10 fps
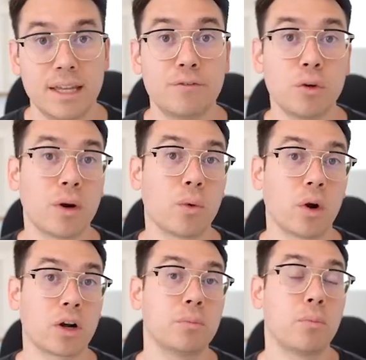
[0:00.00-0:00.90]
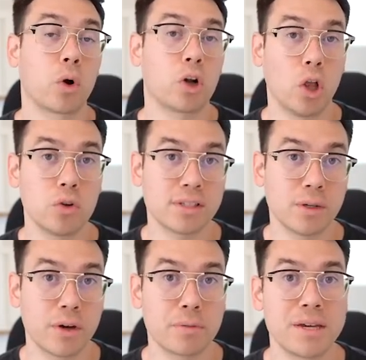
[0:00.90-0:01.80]
if you wanna work more closely
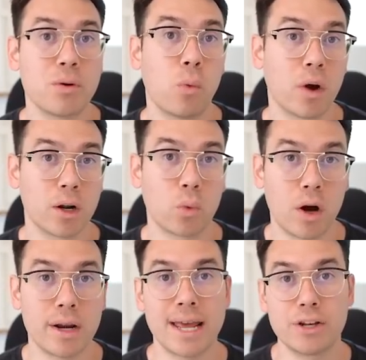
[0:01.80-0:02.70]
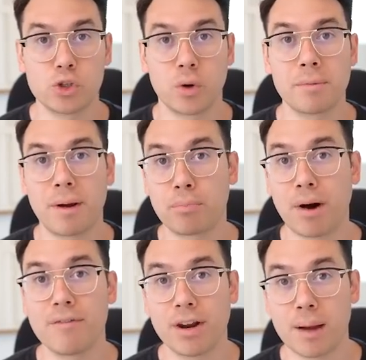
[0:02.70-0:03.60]
with me one-on-one and join my
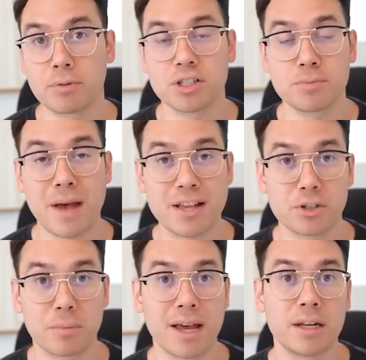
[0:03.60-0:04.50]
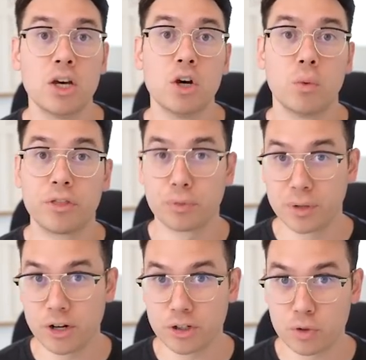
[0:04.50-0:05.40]
private options mastermind with
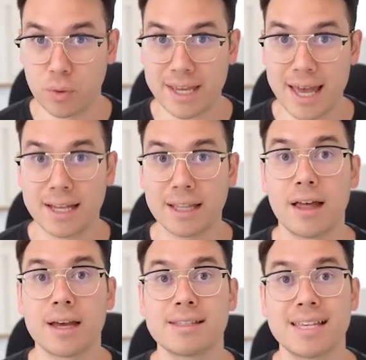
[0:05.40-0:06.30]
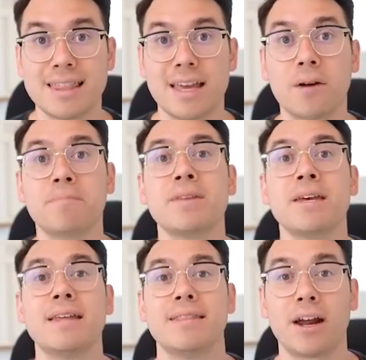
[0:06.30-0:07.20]
328 clients in there,
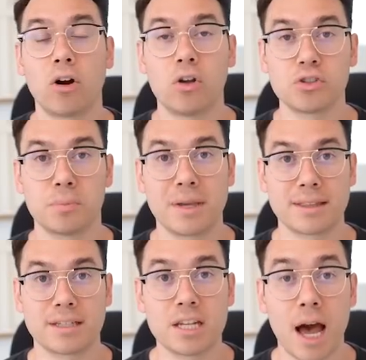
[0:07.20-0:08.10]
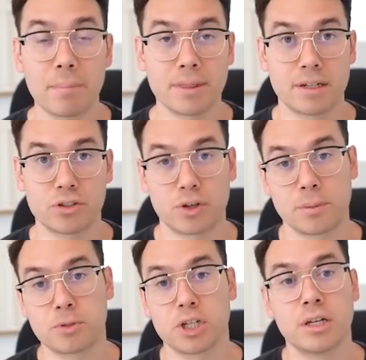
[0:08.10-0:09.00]
that'll also be at the top of the
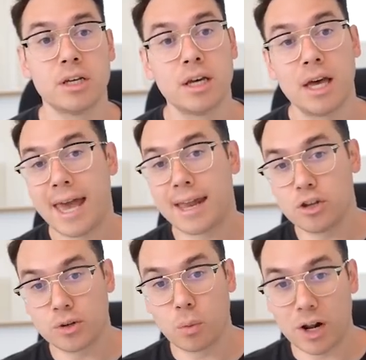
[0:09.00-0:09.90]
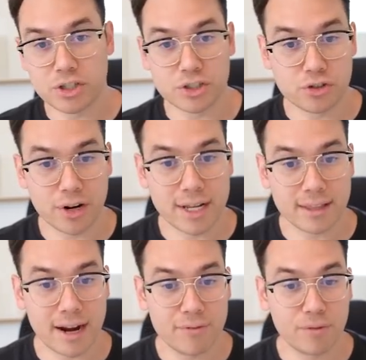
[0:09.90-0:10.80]
description. And you could watch this training
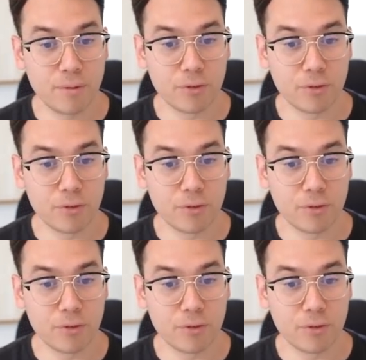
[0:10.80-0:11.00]
that I filmed